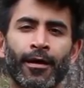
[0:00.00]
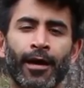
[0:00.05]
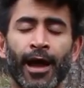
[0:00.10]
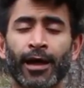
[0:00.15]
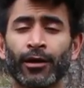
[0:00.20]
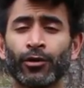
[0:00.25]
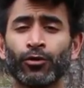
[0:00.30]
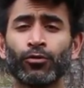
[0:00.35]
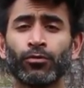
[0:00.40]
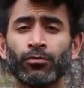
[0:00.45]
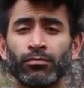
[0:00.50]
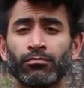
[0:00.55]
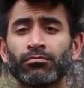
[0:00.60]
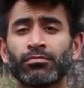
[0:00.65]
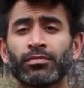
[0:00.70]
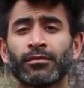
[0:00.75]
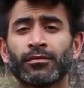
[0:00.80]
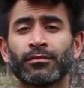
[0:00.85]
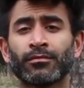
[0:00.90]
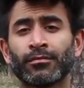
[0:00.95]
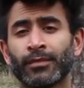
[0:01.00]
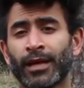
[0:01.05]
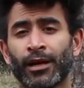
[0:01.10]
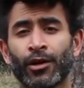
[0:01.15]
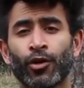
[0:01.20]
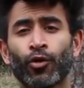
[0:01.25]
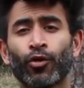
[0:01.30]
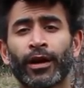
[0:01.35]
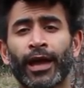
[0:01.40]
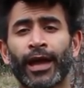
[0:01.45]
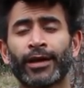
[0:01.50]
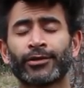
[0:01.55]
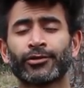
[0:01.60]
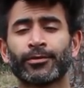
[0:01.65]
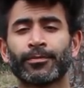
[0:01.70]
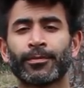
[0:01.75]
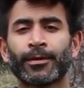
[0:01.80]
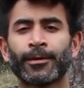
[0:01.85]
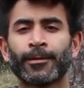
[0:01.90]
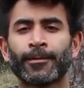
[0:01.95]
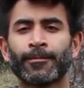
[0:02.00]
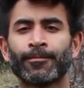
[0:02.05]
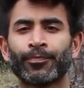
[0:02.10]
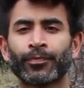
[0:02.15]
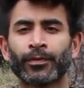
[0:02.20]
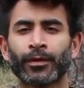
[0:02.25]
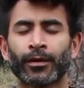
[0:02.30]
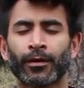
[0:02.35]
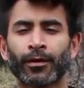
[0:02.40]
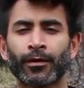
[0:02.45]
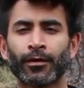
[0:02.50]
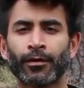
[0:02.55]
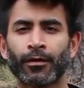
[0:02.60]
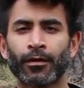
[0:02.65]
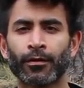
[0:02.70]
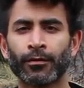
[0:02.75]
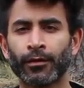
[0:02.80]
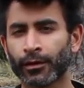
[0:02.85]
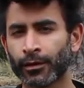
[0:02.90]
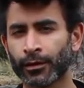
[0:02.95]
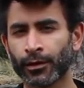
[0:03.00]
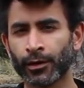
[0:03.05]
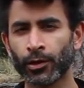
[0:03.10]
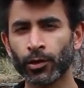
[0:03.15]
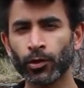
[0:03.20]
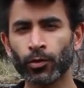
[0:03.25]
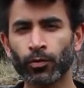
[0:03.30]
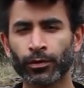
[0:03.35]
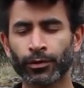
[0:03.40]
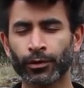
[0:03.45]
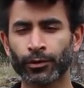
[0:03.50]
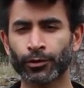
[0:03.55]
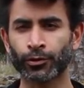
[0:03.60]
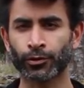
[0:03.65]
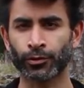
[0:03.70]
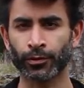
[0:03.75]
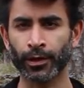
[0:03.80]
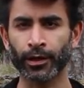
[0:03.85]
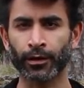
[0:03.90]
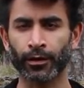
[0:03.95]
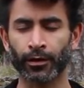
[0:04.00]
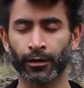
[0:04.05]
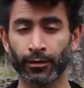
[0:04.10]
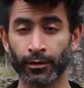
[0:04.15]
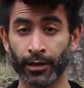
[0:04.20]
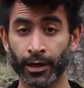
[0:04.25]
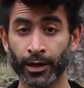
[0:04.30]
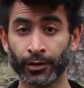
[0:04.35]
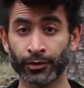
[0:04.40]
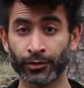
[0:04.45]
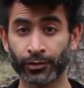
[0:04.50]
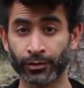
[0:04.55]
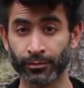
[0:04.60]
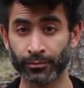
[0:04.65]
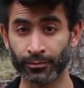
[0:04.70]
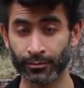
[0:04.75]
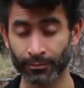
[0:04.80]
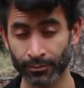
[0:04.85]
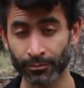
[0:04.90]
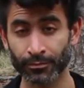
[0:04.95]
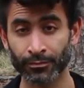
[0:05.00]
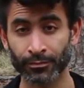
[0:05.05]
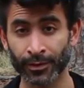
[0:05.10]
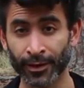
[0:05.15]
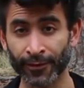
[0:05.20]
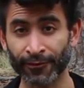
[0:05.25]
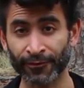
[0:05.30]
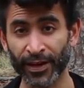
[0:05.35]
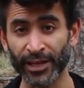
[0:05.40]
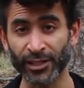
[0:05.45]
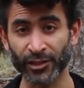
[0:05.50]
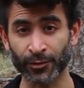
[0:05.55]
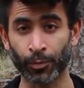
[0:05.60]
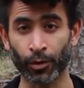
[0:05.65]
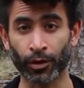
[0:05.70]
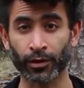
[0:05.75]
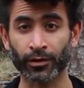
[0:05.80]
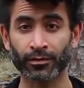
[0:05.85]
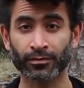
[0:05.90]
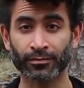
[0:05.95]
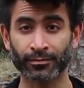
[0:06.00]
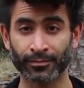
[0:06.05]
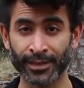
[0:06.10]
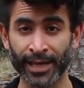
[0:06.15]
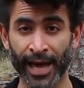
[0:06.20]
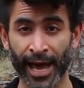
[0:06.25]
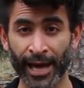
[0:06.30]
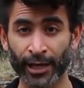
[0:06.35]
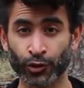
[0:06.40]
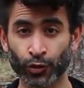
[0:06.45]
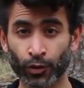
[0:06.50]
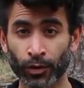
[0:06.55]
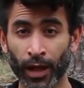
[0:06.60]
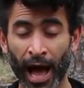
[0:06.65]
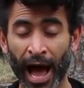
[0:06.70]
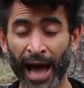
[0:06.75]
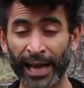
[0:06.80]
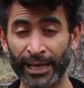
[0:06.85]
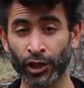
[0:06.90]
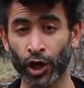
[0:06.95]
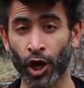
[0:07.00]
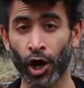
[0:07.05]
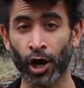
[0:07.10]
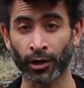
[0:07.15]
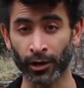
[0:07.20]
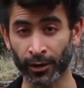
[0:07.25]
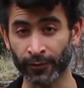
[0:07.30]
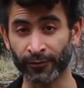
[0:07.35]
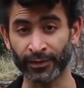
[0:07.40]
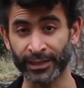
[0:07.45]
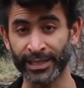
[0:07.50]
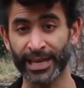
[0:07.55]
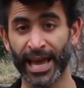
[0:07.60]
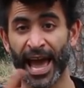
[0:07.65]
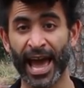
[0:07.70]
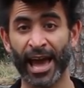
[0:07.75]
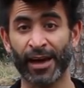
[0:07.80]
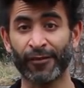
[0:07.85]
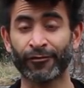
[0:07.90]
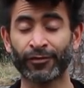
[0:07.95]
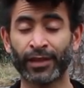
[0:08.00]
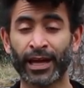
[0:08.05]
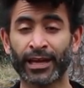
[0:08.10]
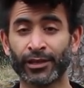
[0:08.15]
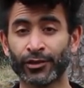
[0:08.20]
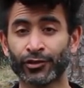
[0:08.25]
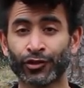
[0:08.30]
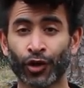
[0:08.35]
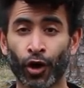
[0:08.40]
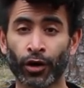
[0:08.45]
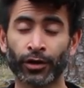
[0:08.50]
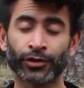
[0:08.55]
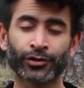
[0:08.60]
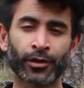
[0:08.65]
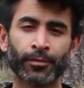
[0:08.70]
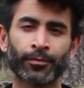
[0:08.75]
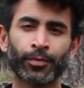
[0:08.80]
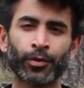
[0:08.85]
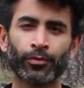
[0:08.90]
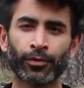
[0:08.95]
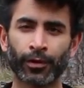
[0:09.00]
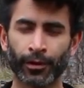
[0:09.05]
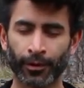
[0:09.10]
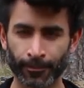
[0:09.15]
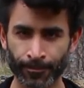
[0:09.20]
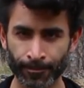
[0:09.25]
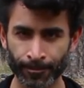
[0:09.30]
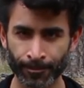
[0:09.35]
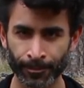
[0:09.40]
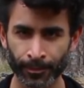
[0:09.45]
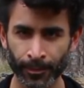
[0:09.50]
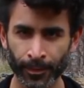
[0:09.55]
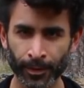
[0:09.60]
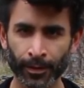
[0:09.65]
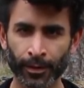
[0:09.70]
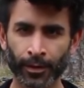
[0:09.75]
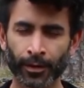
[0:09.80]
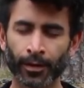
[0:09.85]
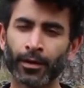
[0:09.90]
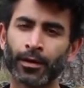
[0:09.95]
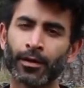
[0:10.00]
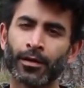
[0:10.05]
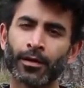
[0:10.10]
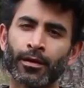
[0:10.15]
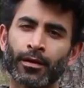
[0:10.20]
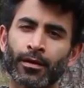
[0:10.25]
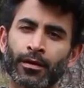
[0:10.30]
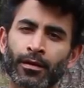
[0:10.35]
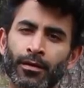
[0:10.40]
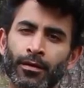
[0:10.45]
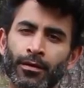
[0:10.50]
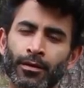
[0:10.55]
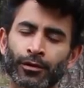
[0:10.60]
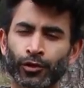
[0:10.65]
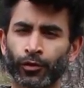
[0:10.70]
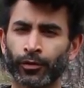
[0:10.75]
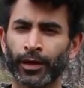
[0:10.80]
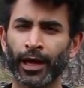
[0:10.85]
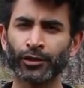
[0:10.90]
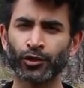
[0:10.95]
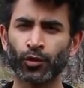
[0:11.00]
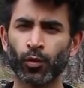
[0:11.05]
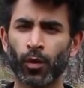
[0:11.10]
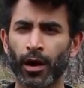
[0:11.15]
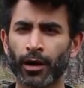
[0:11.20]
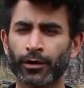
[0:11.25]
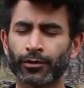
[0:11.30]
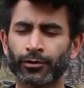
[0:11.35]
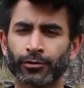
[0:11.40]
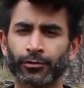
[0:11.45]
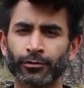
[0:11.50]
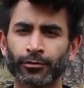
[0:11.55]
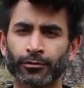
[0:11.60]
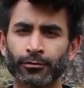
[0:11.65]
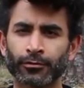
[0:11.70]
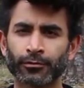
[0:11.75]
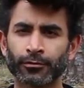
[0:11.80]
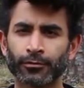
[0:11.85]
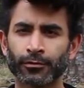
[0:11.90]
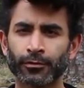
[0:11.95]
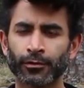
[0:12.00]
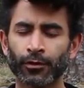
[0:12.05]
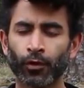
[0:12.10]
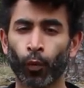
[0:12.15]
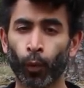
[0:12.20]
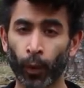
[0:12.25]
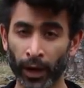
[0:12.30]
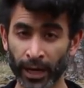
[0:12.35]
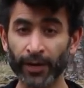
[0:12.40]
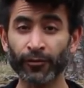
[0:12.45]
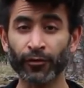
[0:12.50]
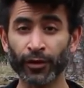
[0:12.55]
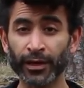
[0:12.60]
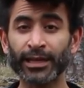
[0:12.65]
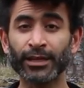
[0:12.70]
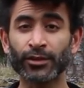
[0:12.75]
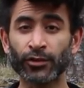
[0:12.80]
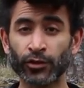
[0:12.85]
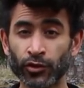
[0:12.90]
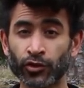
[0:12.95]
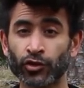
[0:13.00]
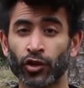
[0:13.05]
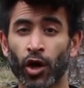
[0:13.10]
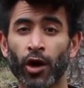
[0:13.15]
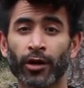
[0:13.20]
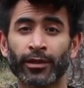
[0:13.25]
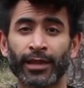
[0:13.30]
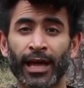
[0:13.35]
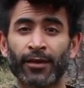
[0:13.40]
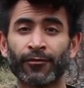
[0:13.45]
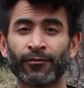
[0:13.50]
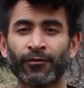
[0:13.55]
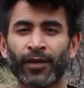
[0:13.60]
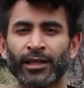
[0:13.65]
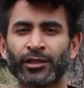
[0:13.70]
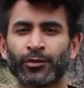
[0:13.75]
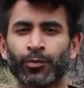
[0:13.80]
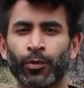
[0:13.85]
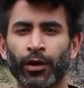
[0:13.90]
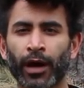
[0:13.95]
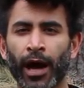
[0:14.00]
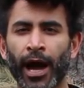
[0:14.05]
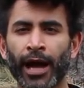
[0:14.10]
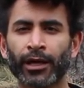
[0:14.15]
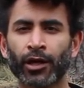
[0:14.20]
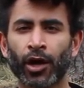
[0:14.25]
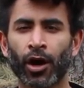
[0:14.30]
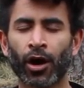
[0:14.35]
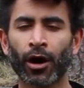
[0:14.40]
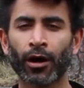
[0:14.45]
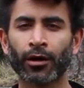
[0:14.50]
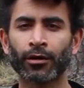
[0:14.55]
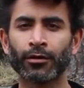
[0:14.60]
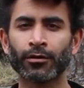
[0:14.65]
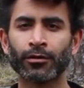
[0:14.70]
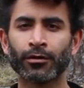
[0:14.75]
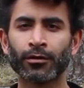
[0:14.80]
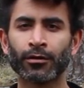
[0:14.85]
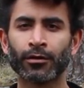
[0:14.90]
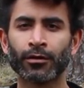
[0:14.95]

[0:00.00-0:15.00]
And you get an orgasm. The cue or the trigger is the Facebook, the actual icon of the F that he saw on his computer. So, guess what? Whenever he saw that Facebook icon,